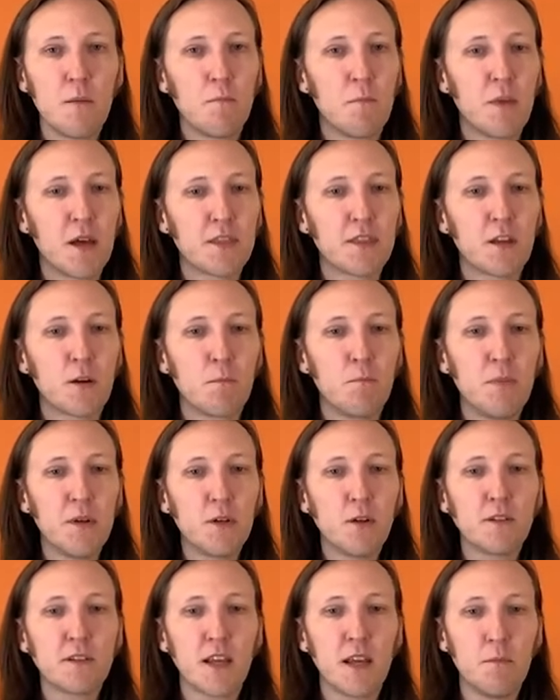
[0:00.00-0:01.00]
but they're
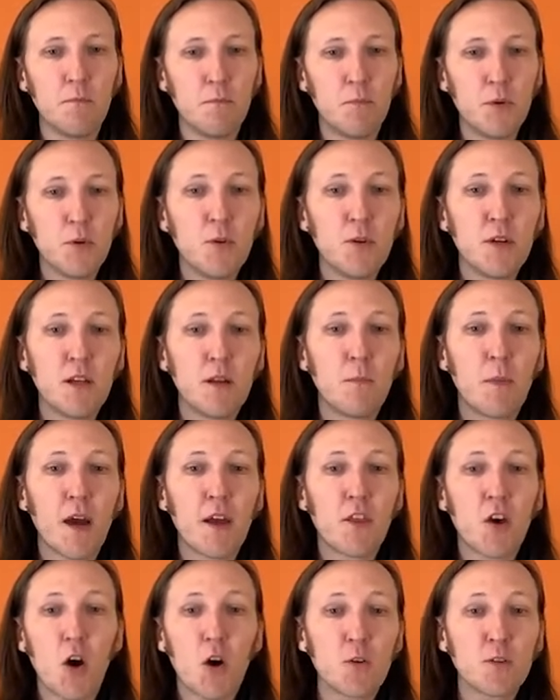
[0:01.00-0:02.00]
built and booted by
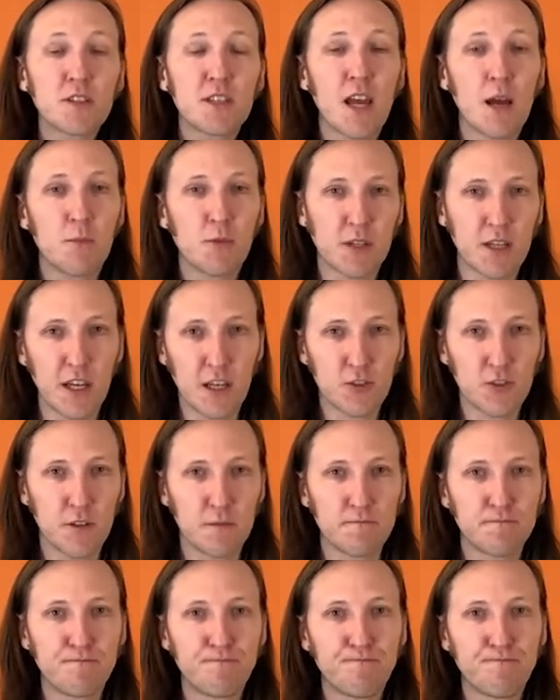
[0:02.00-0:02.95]
the host application.